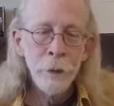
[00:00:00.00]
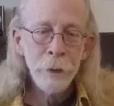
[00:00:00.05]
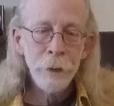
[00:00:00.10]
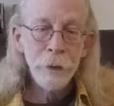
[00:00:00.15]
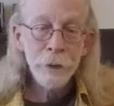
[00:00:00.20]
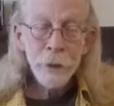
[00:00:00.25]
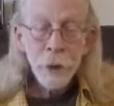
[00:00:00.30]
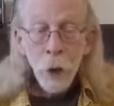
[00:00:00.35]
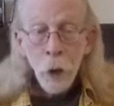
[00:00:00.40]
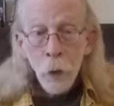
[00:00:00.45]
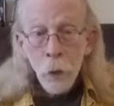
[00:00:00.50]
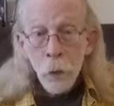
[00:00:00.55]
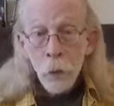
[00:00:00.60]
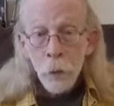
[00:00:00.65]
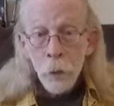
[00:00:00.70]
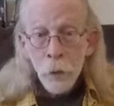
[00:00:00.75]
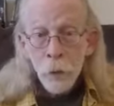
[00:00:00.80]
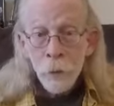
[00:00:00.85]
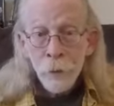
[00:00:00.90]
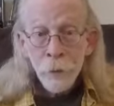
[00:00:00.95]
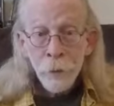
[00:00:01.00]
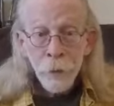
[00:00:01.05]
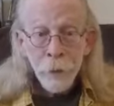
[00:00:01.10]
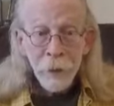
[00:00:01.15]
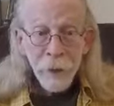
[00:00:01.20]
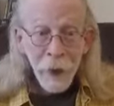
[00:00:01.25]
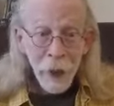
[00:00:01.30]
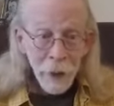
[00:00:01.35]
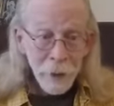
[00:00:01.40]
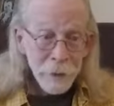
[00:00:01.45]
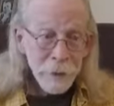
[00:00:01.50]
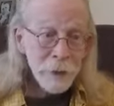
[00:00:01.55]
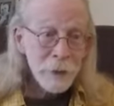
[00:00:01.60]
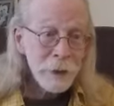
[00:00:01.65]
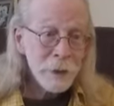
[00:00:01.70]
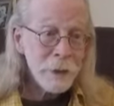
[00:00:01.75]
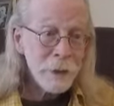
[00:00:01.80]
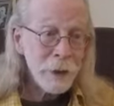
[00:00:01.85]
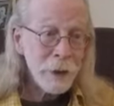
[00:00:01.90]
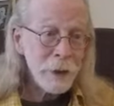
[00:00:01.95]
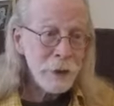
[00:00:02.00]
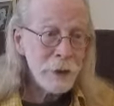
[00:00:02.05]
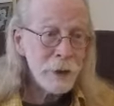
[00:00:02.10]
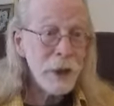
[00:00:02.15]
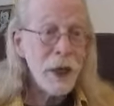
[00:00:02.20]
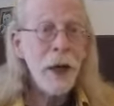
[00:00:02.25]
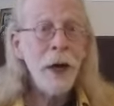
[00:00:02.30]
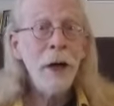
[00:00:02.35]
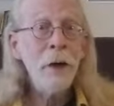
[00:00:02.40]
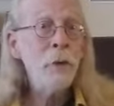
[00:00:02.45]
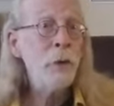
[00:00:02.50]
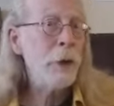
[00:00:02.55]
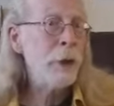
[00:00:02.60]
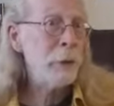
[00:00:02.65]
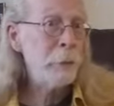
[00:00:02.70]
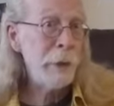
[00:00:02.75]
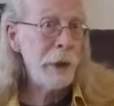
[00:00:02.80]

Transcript: So, that's the distinction I want to